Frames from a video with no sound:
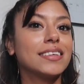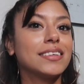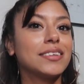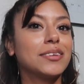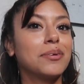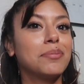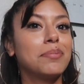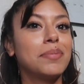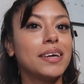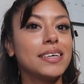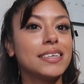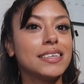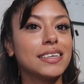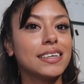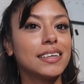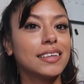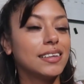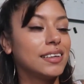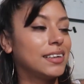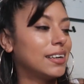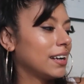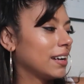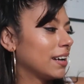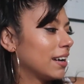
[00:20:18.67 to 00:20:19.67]
So
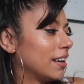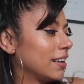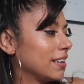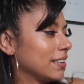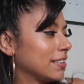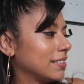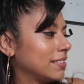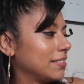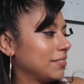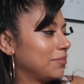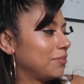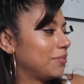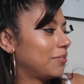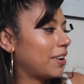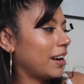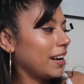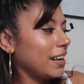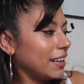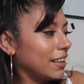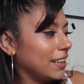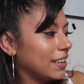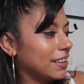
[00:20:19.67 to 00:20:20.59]
basically I got it right